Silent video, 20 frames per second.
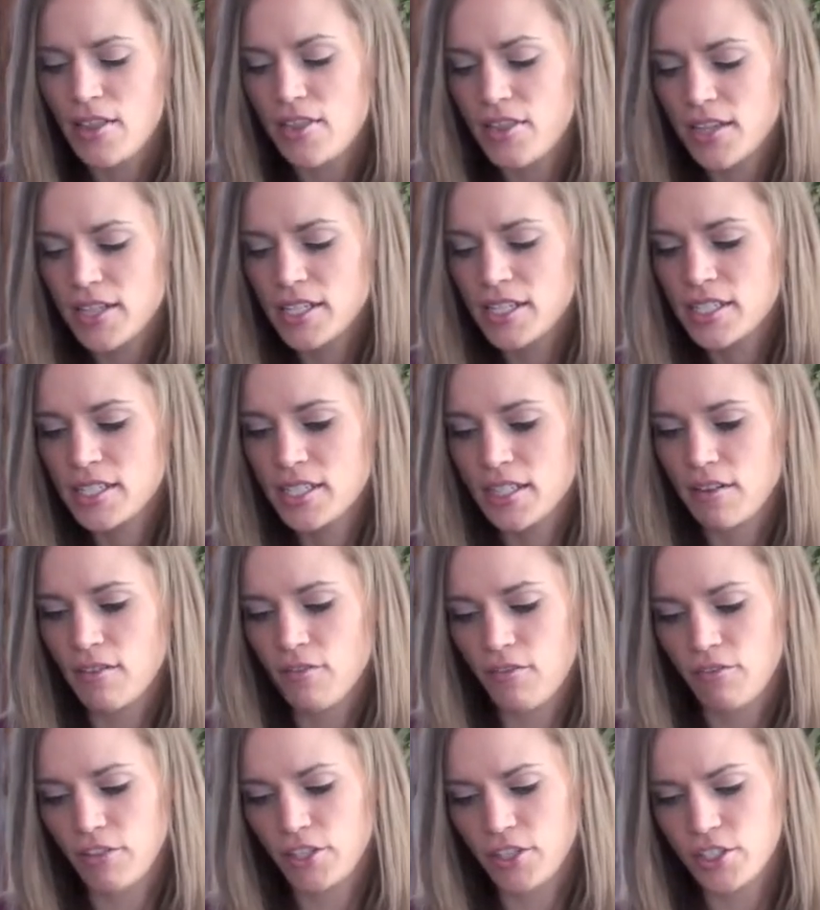This
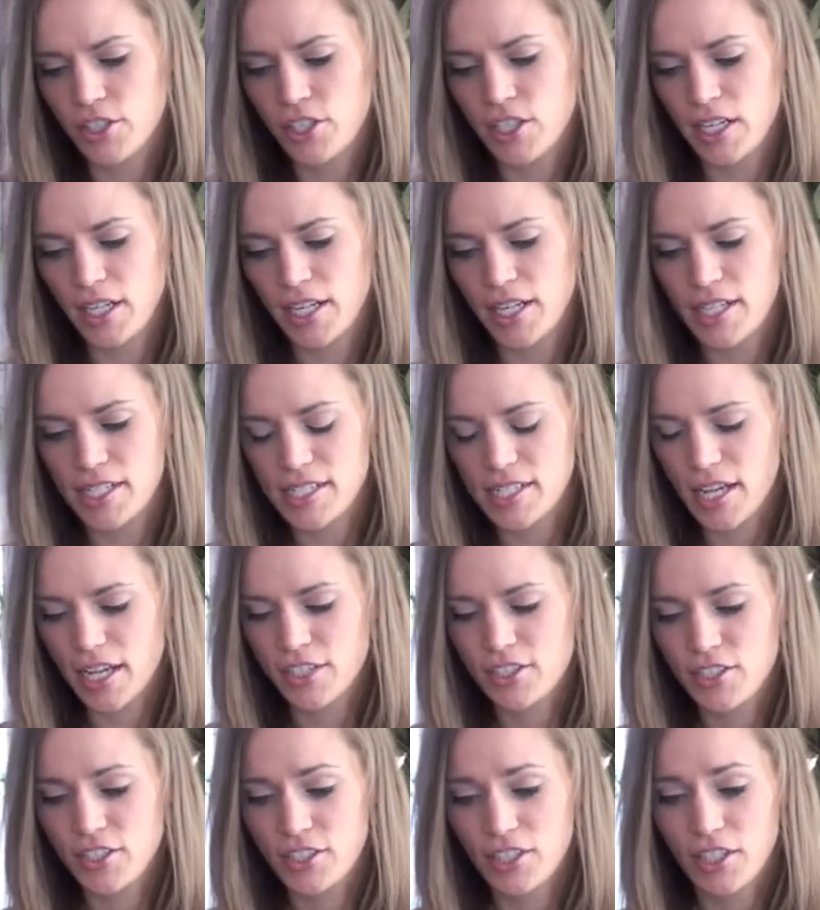version is
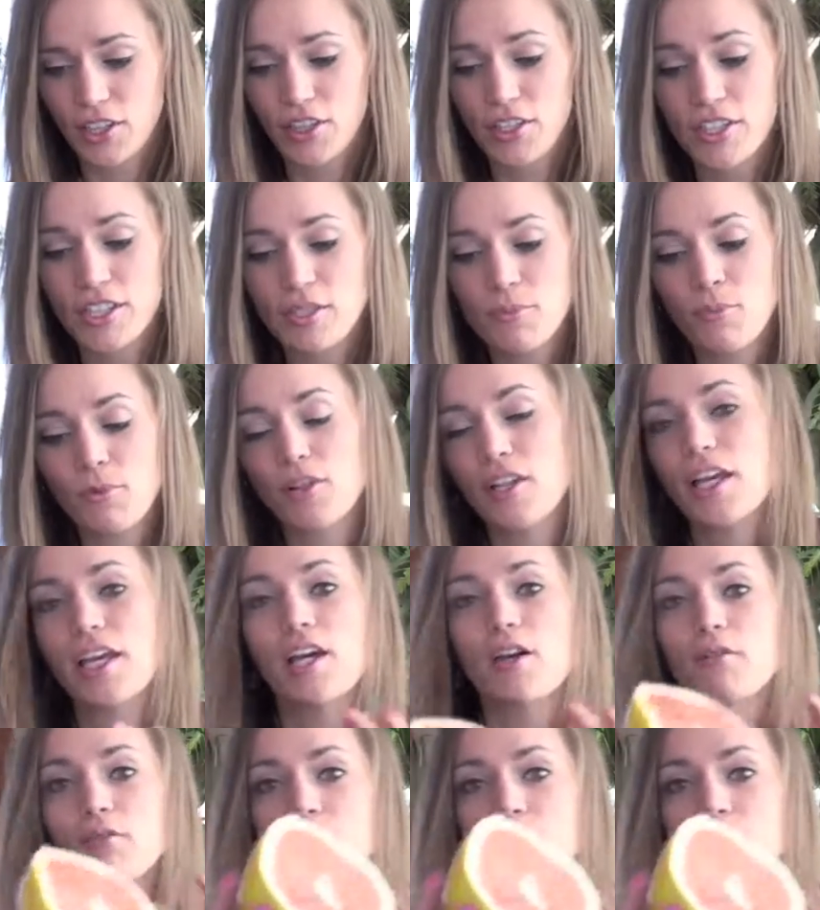actually looks more like a